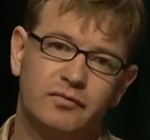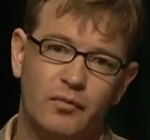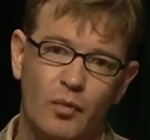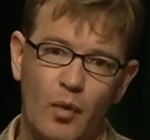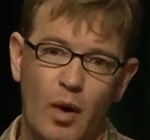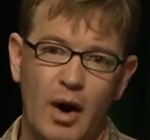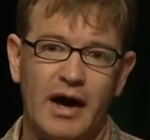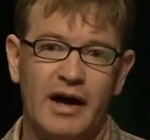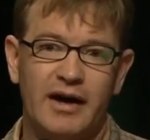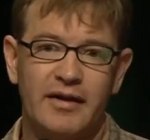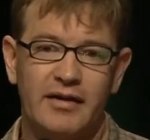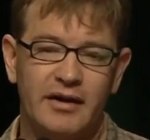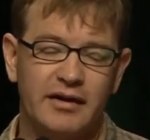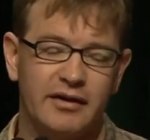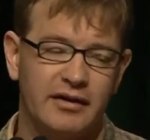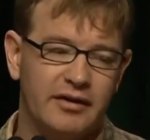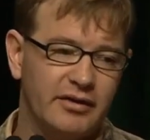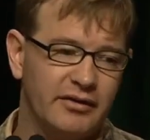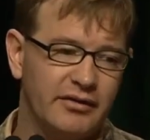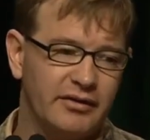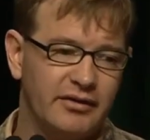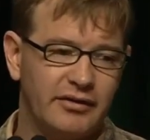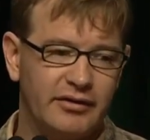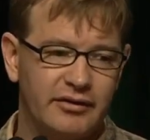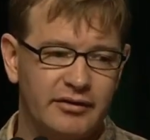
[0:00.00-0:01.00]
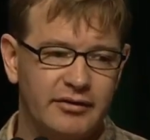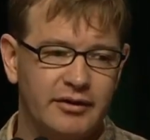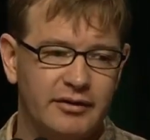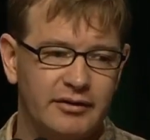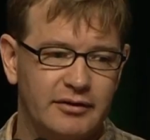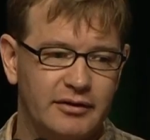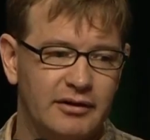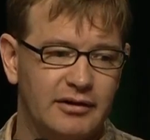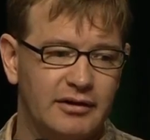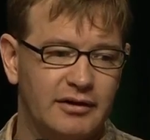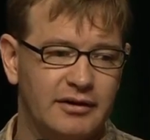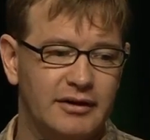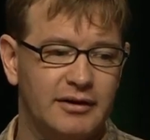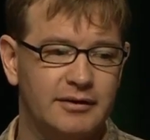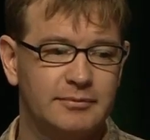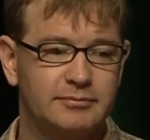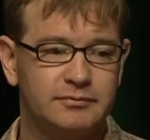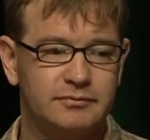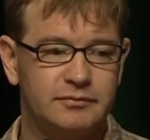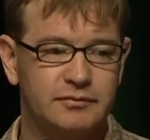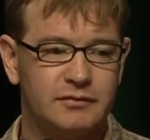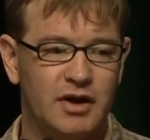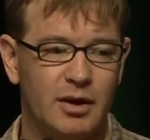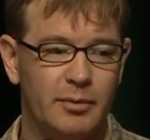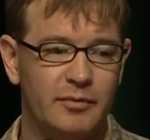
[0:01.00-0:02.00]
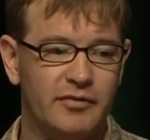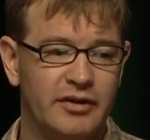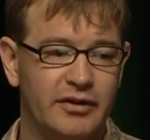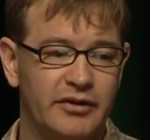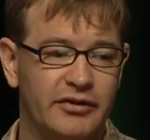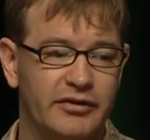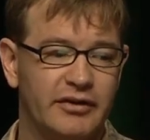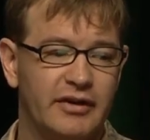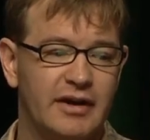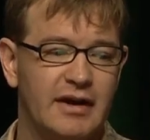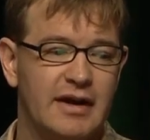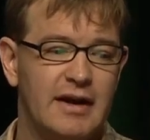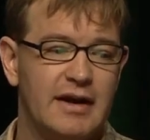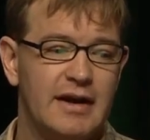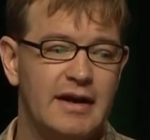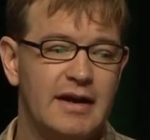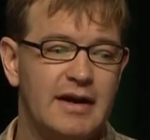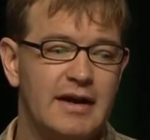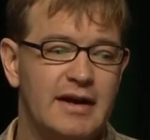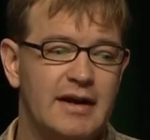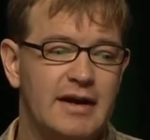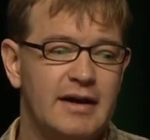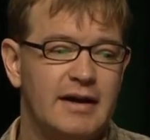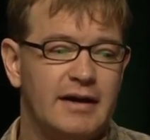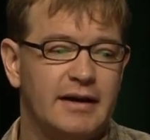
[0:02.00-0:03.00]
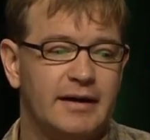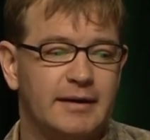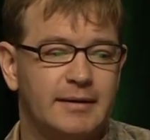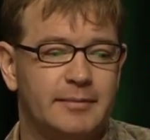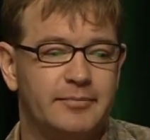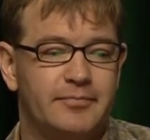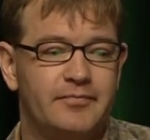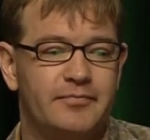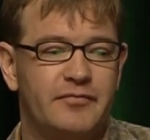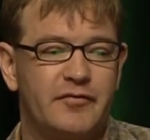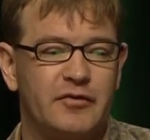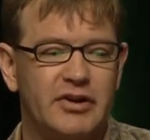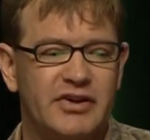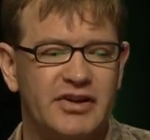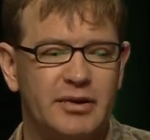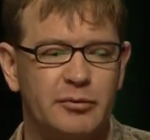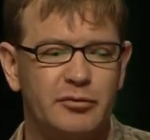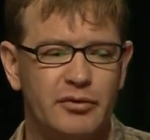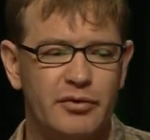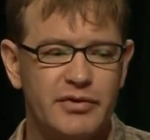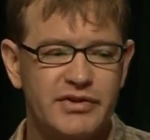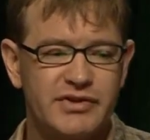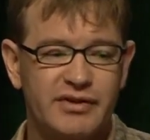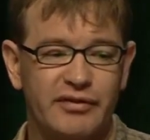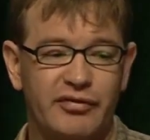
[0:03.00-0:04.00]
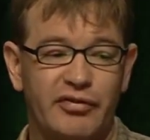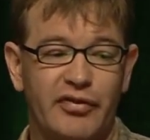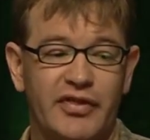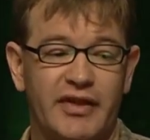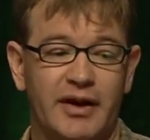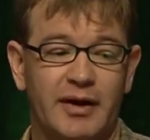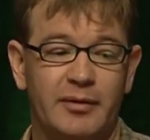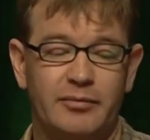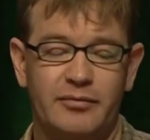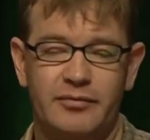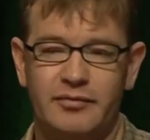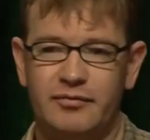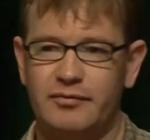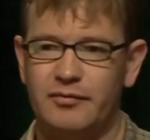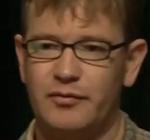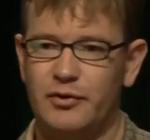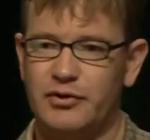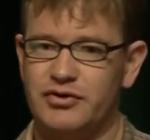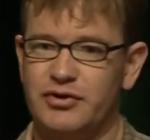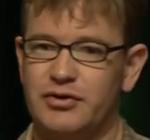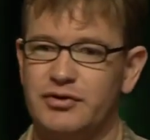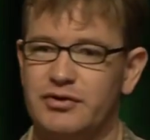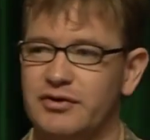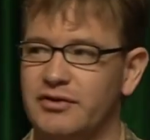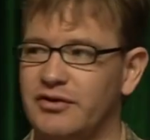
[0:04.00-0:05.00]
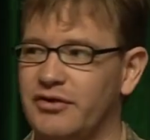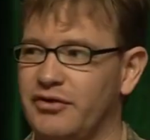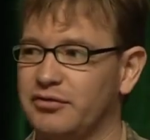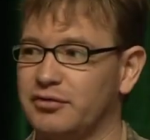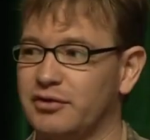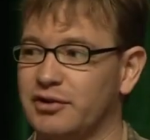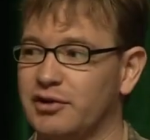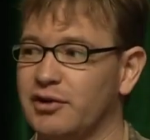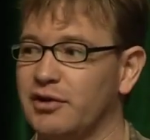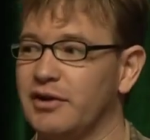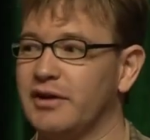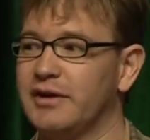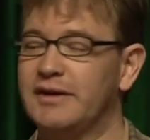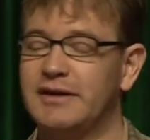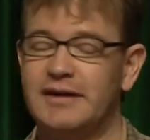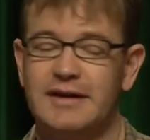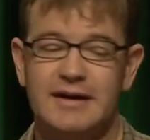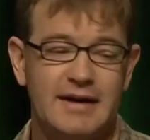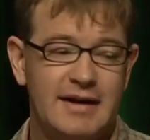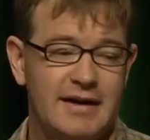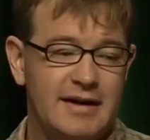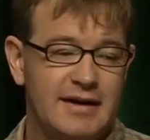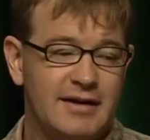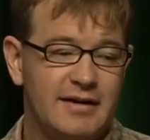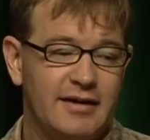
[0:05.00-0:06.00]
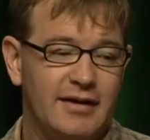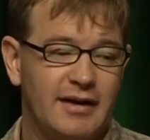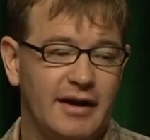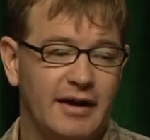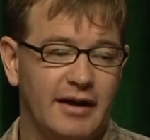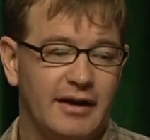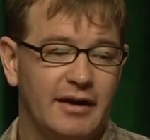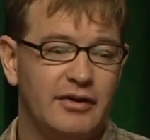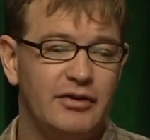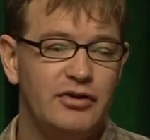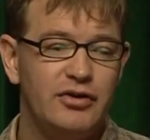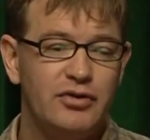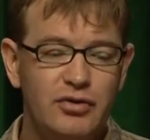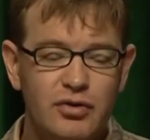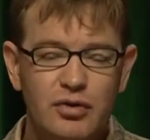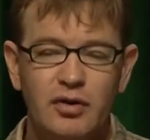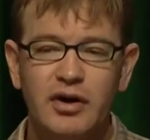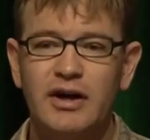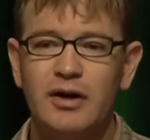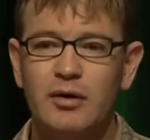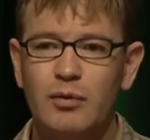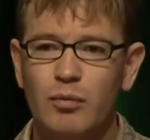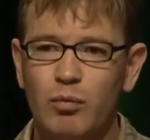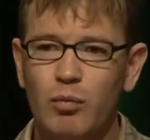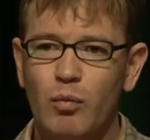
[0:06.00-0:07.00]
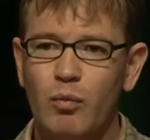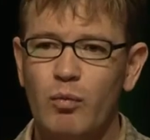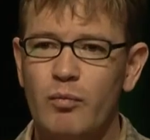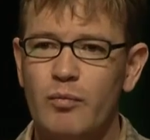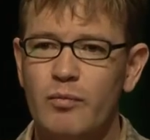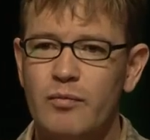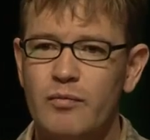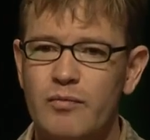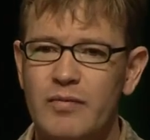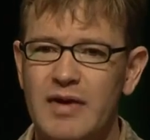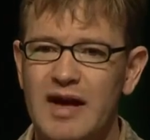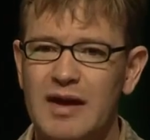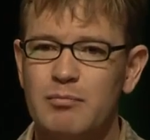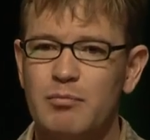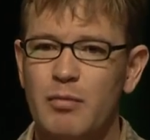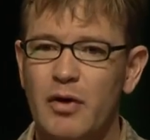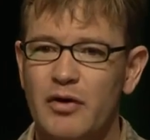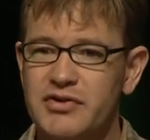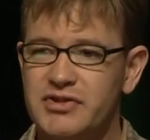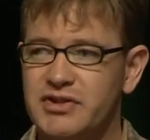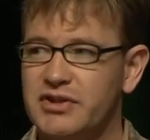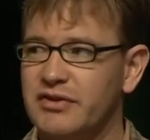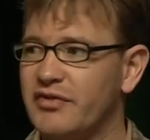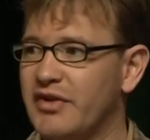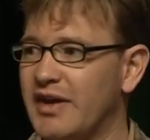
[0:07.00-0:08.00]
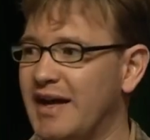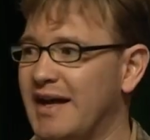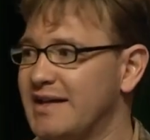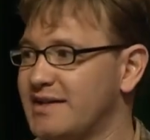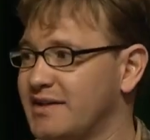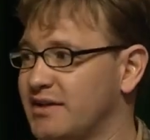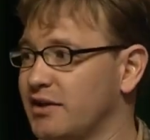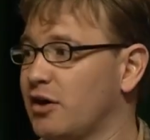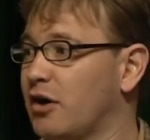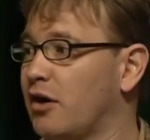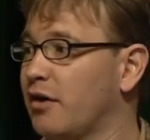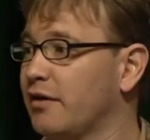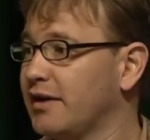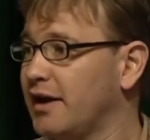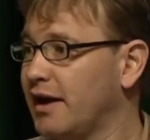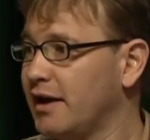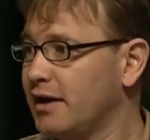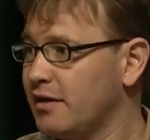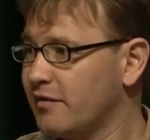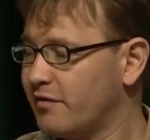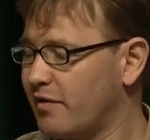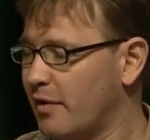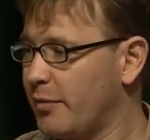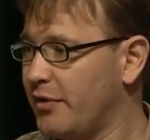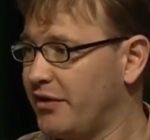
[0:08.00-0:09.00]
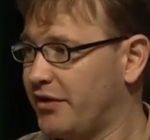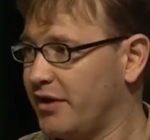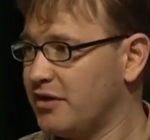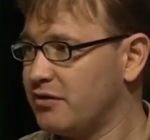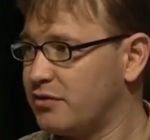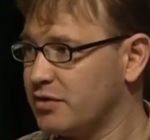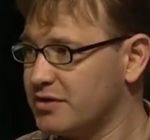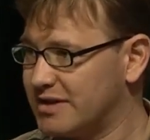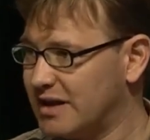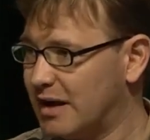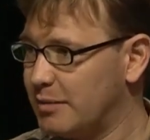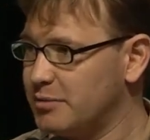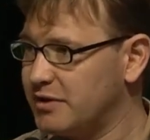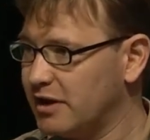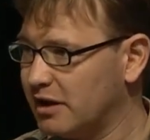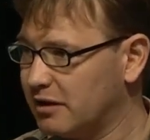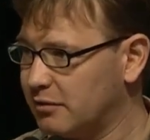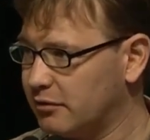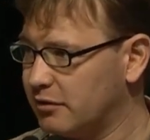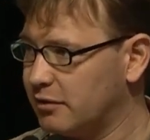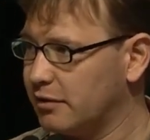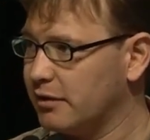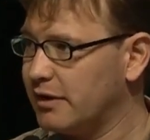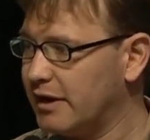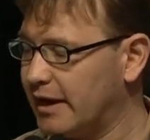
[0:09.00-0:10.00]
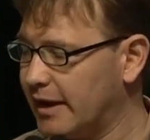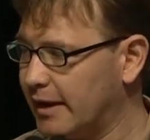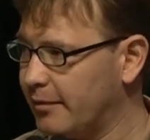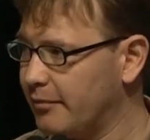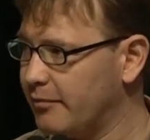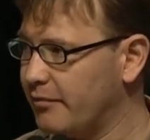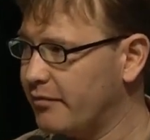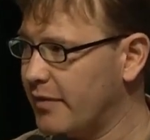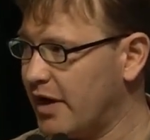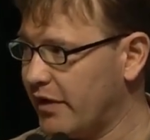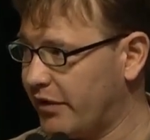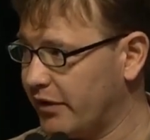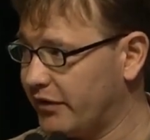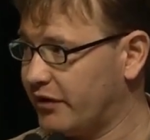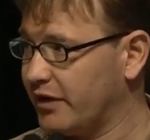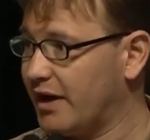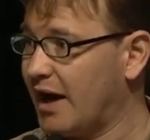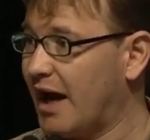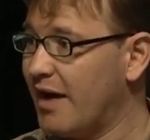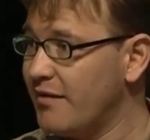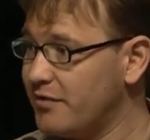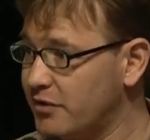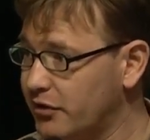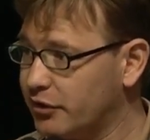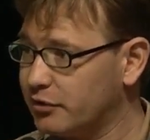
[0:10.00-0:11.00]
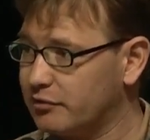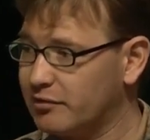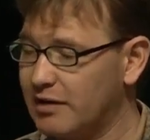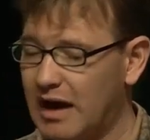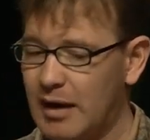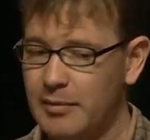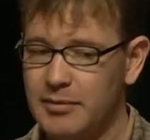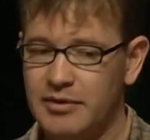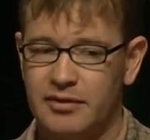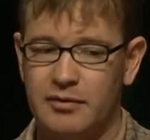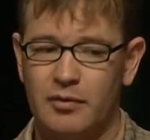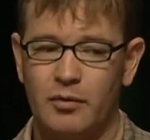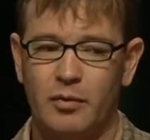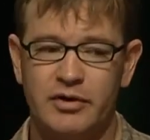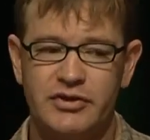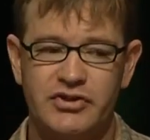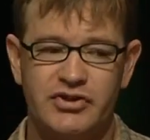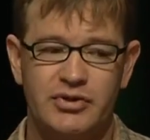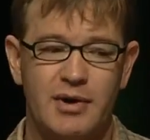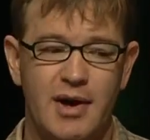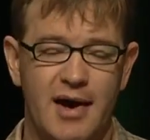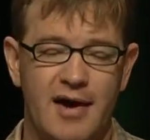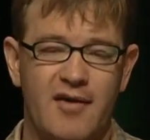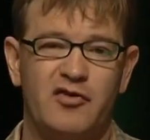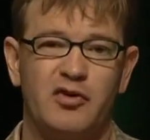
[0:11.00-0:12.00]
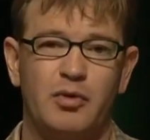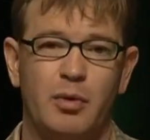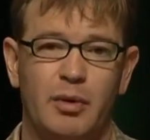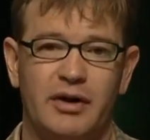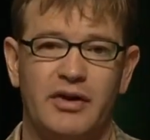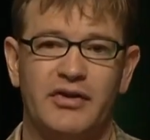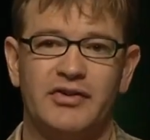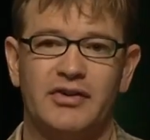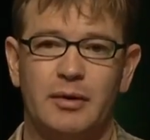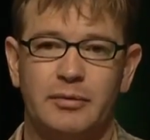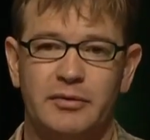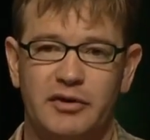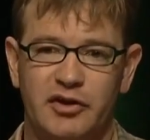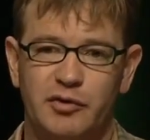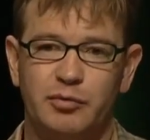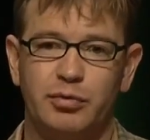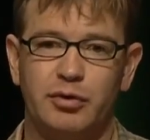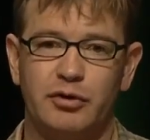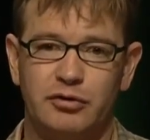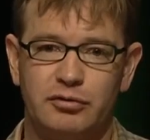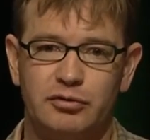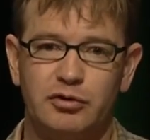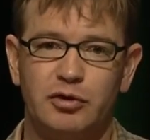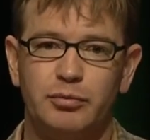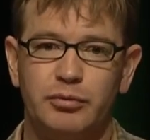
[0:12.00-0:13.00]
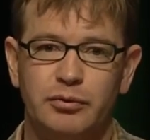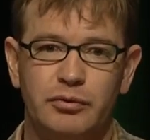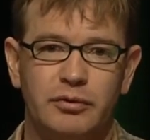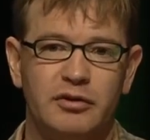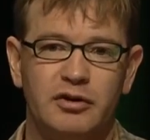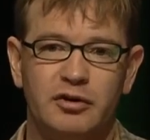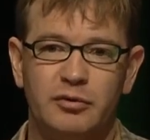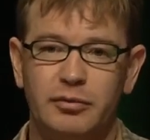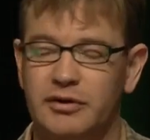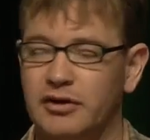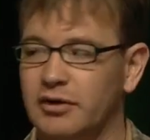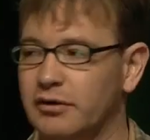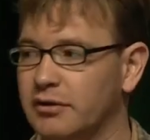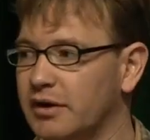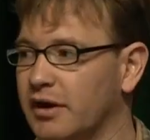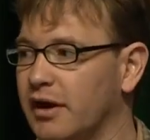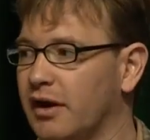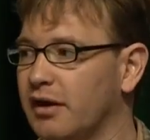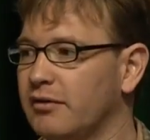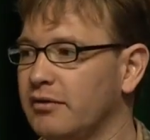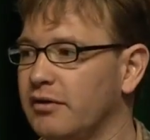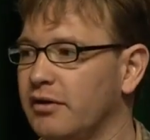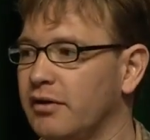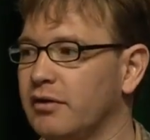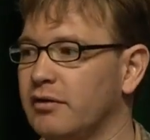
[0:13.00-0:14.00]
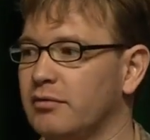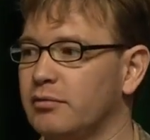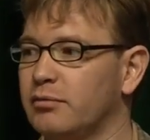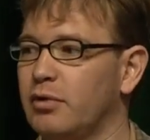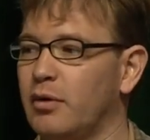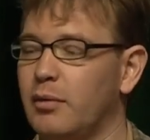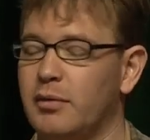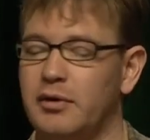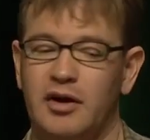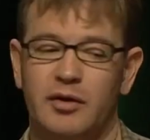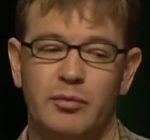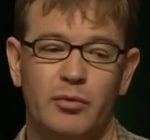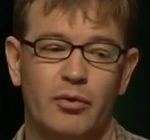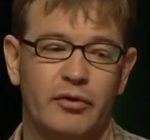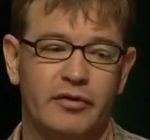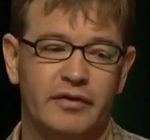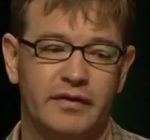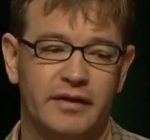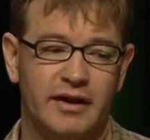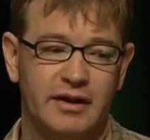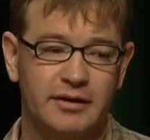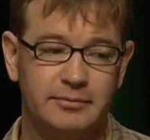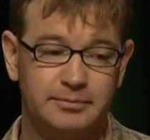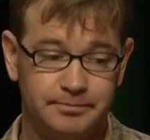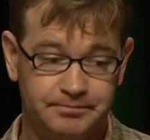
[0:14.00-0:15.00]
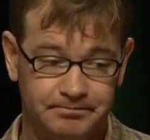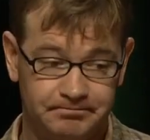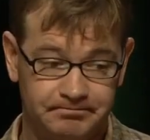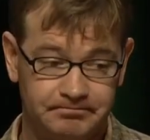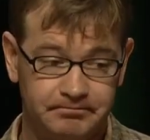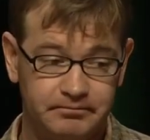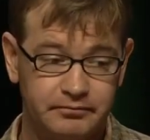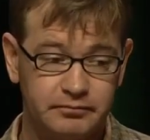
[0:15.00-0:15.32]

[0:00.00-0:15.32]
Why that is not totally obvious. Some rules of thumb, which you should disregard. You're going to get most of the SNR gain from these inter-subject methods that I've described. Once you have 20 subjects per group, you're going to be okay. You don't probably need more than that.